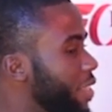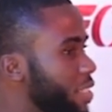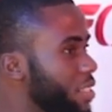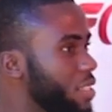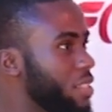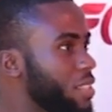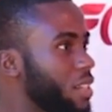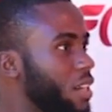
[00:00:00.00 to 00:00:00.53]

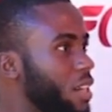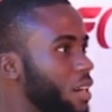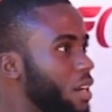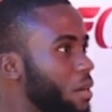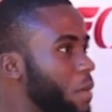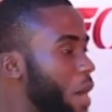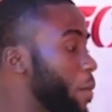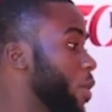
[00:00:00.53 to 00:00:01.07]

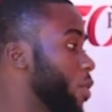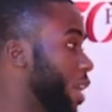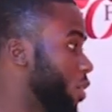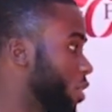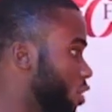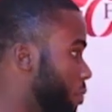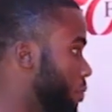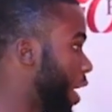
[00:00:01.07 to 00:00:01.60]
I'm a
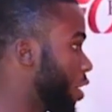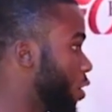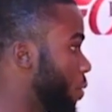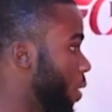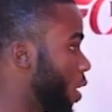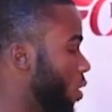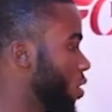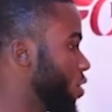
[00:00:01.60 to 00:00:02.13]
graduate of
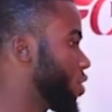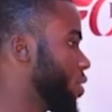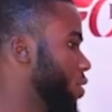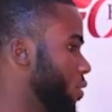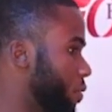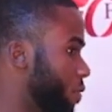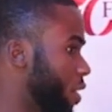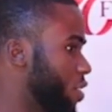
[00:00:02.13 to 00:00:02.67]
microbiology
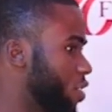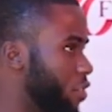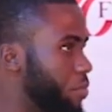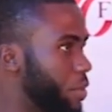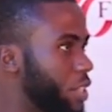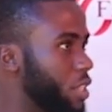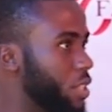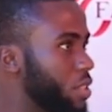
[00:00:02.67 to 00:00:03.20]
in the University
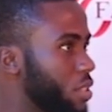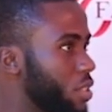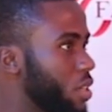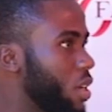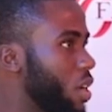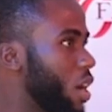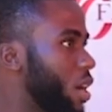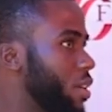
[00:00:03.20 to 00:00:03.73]
of Benin,
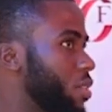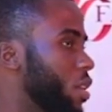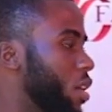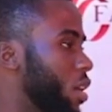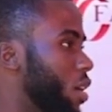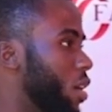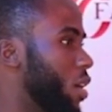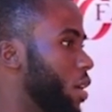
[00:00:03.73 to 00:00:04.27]
and
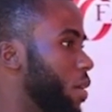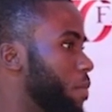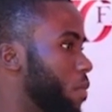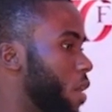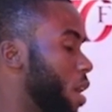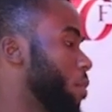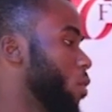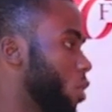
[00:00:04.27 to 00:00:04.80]

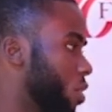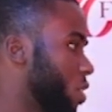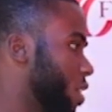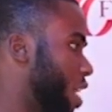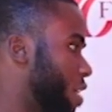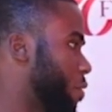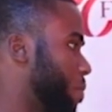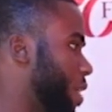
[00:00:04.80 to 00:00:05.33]
I'm
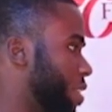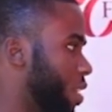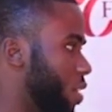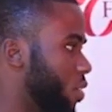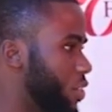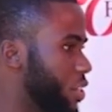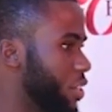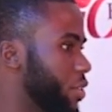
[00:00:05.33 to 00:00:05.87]
currently having my
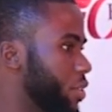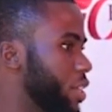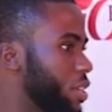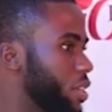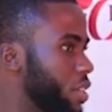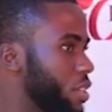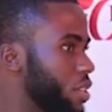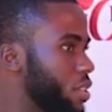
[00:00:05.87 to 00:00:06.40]
second
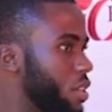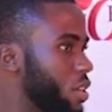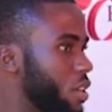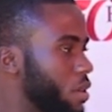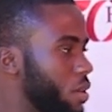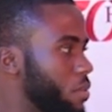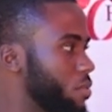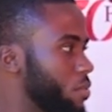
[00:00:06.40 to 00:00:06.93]
degree in
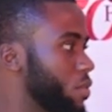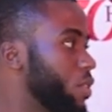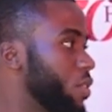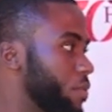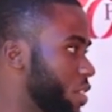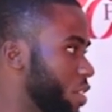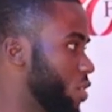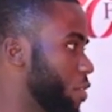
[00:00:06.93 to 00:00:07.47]

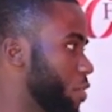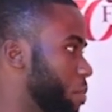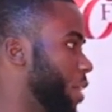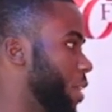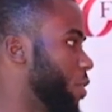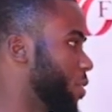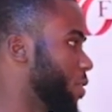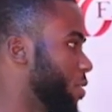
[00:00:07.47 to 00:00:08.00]
University of
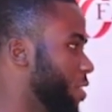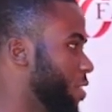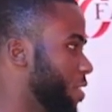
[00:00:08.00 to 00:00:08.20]
Ibadan,